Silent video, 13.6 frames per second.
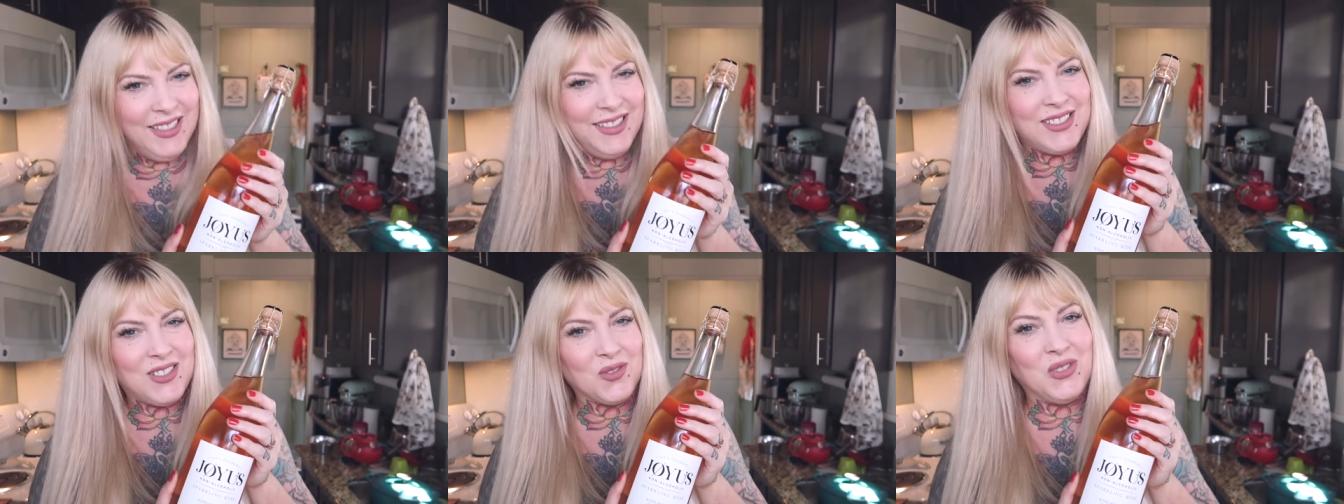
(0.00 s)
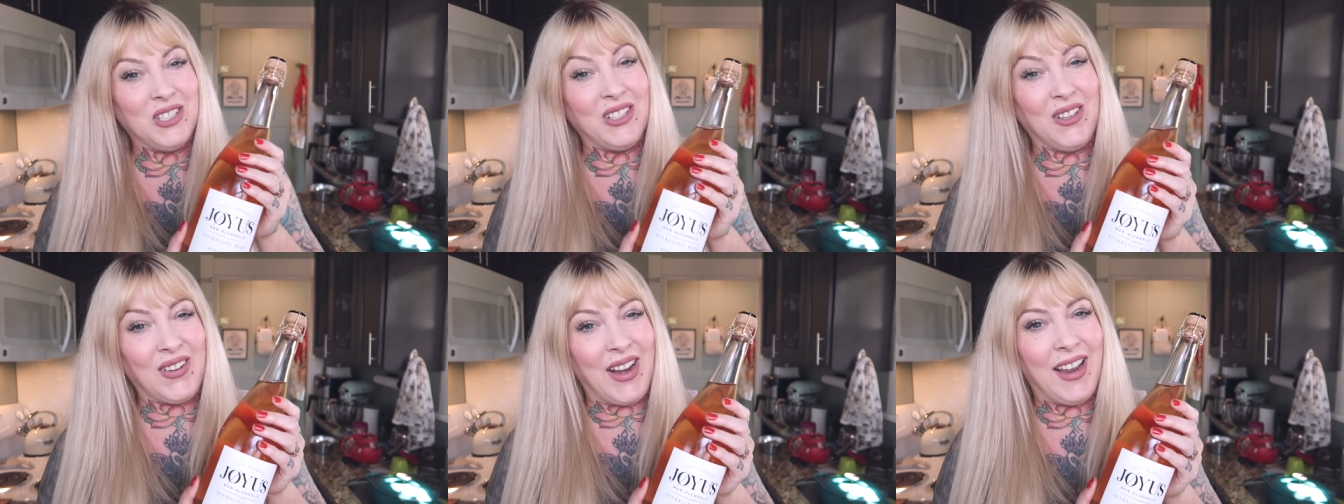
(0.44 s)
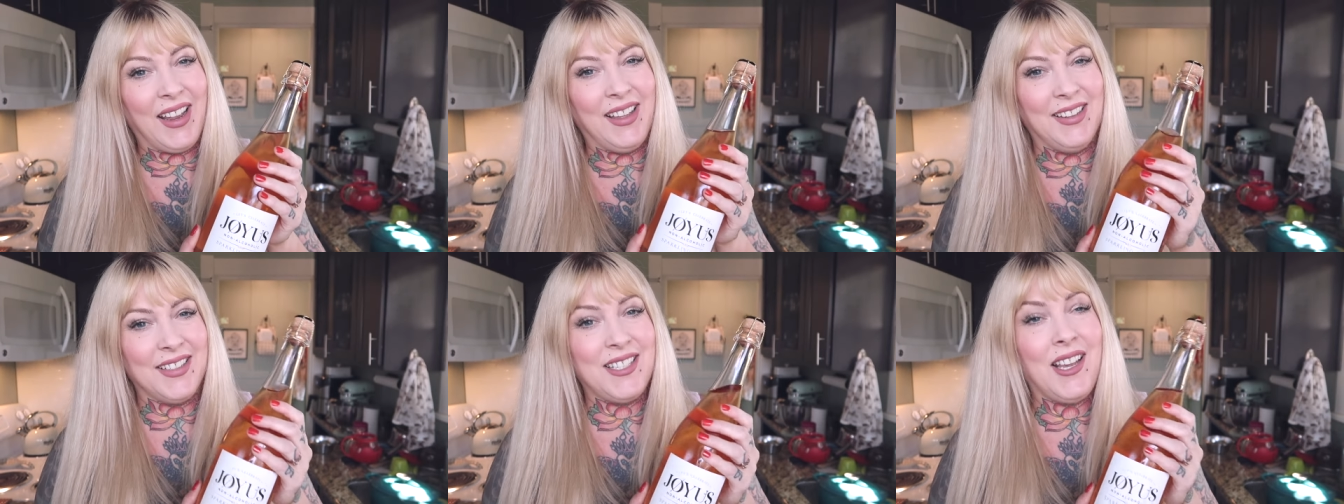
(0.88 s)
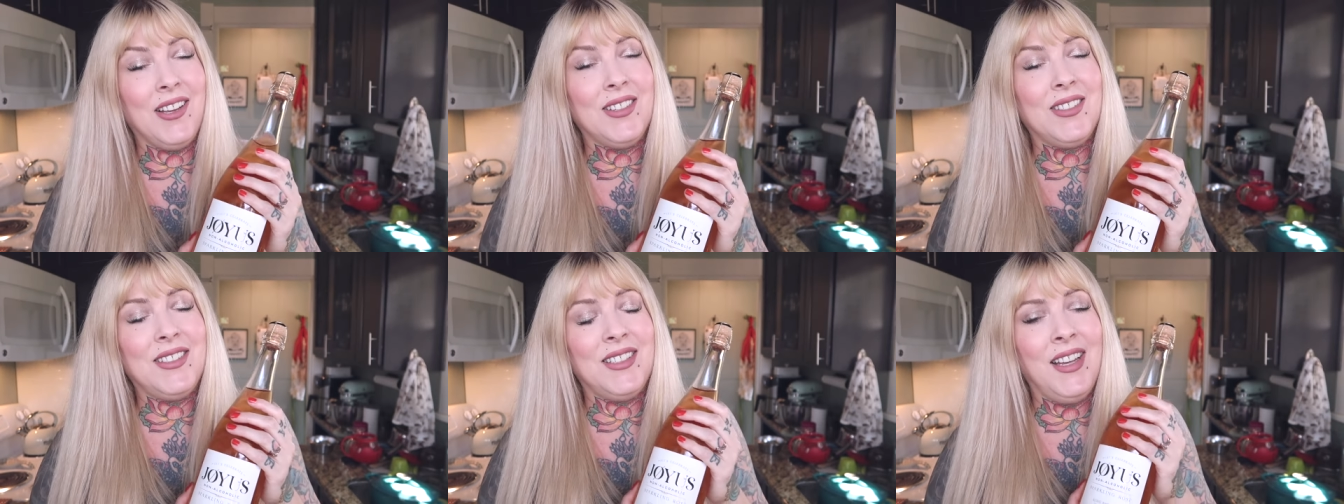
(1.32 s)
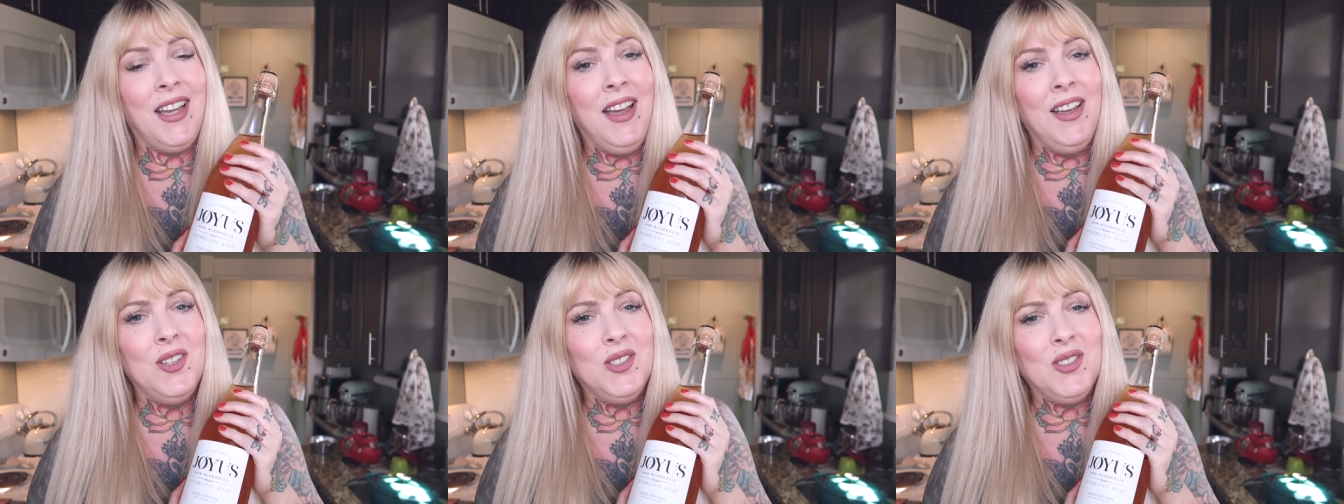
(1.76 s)
it's really great and it tastes
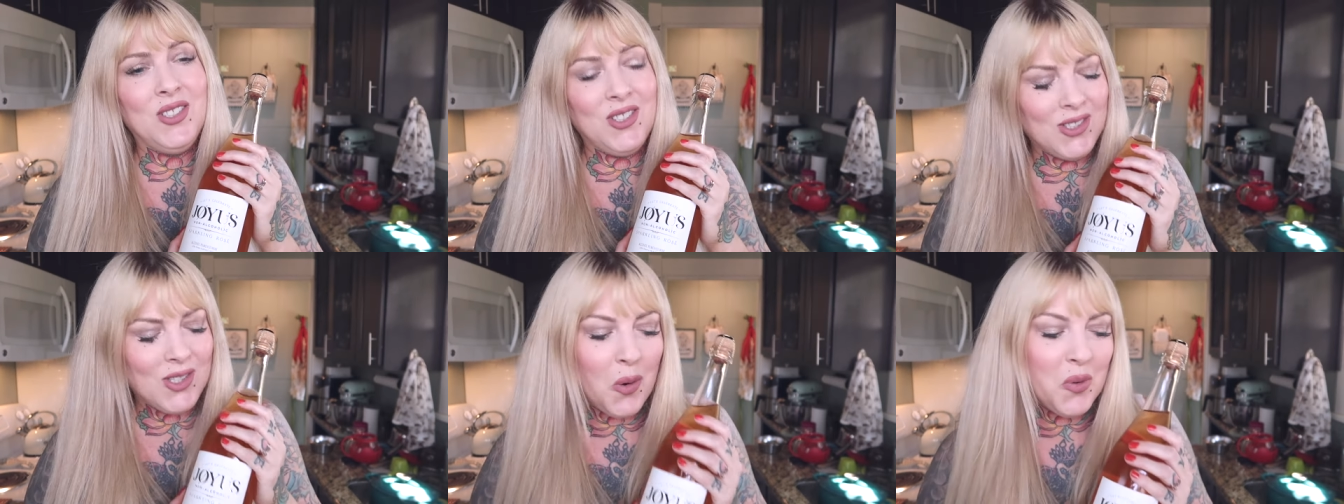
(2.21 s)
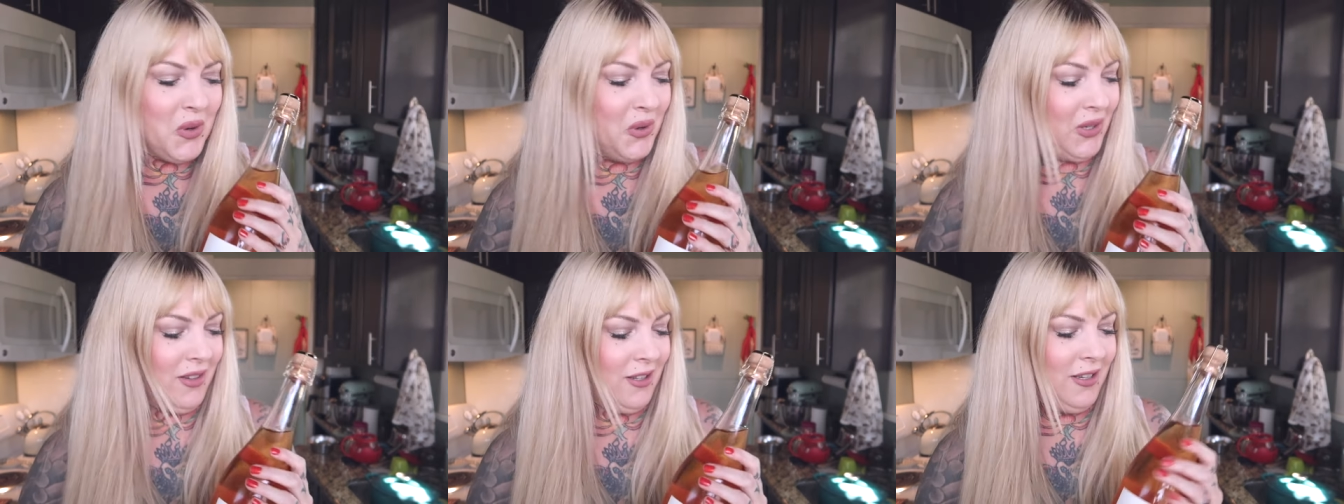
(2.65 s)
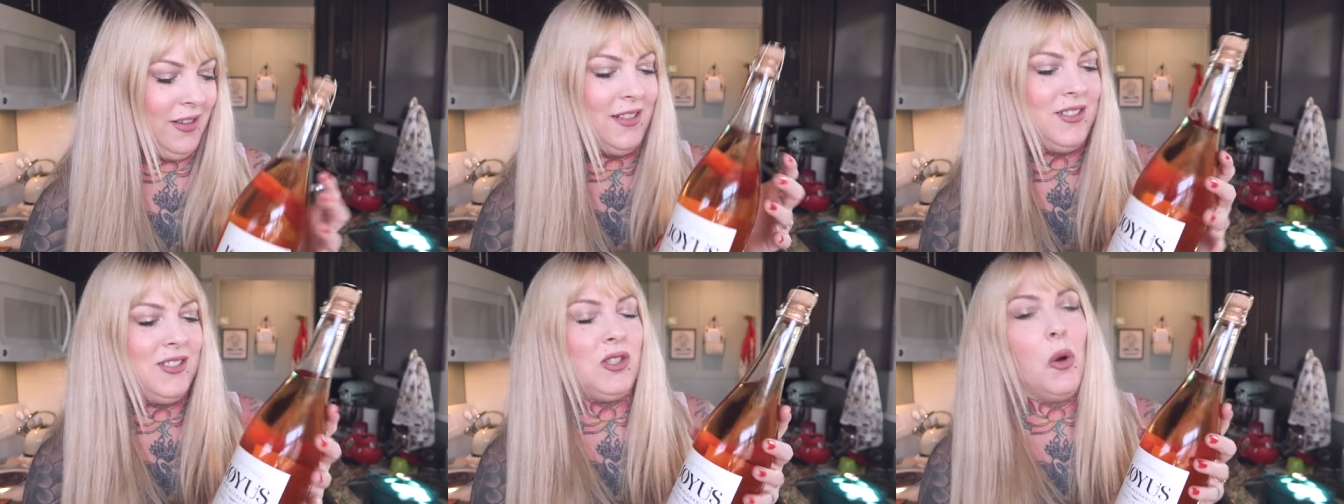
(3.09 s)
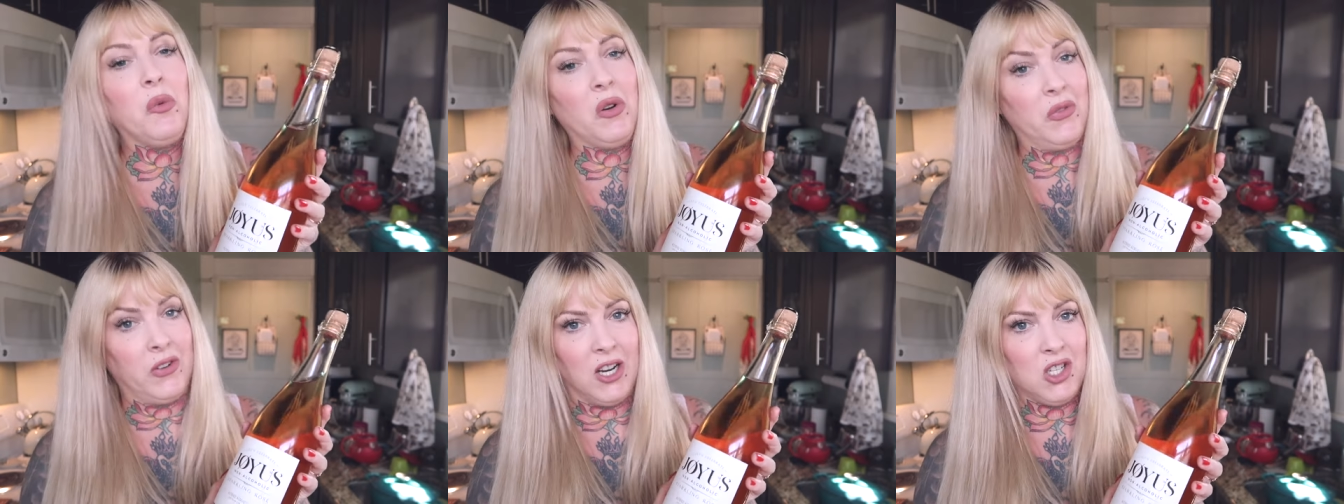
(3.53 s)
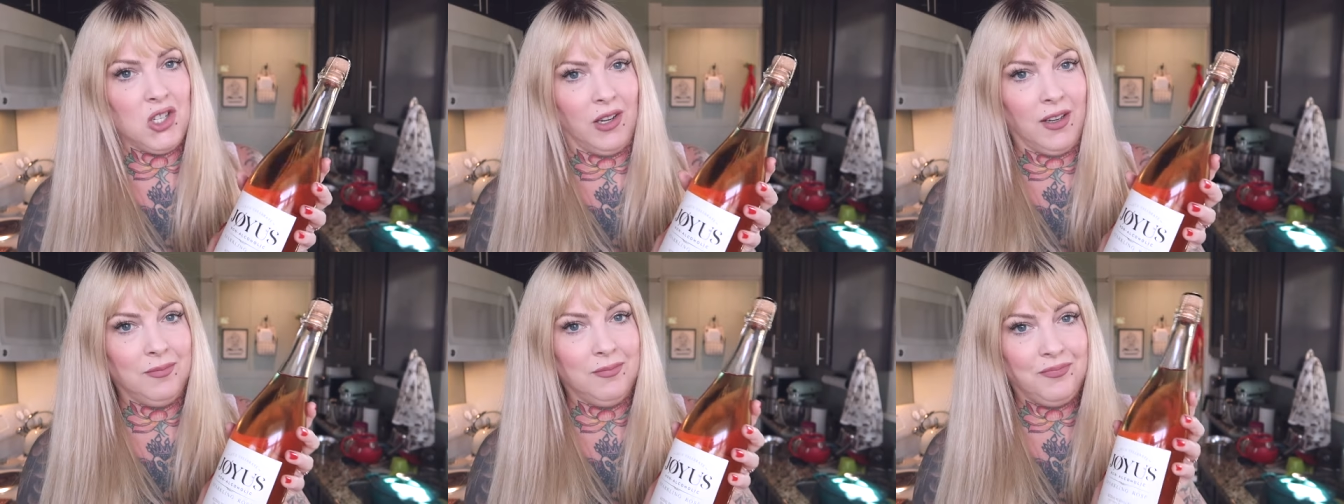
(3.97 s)
so good. It's so
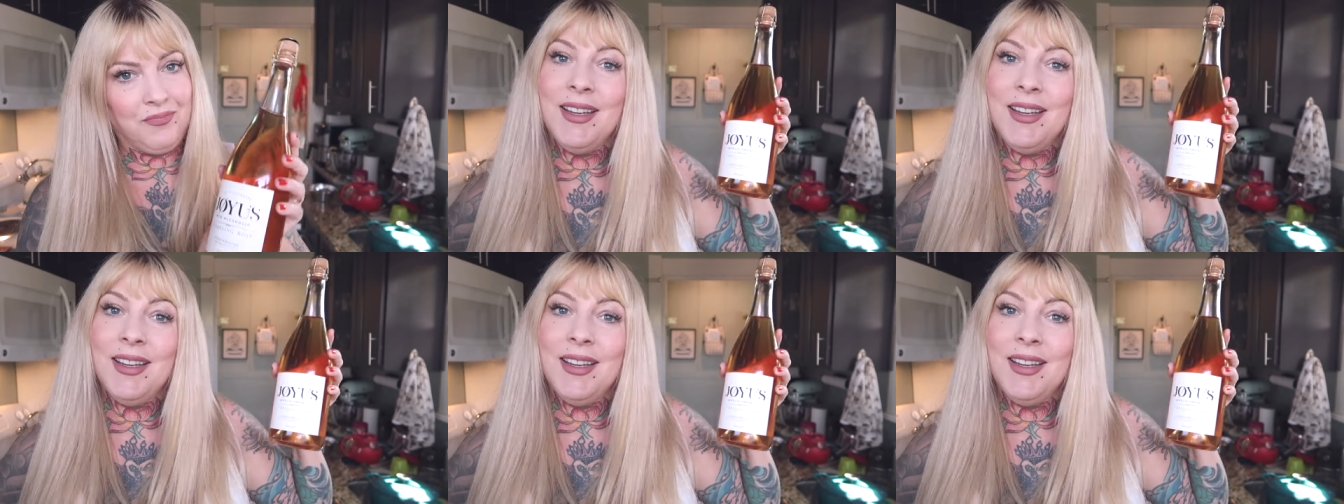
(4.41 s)
refreshing.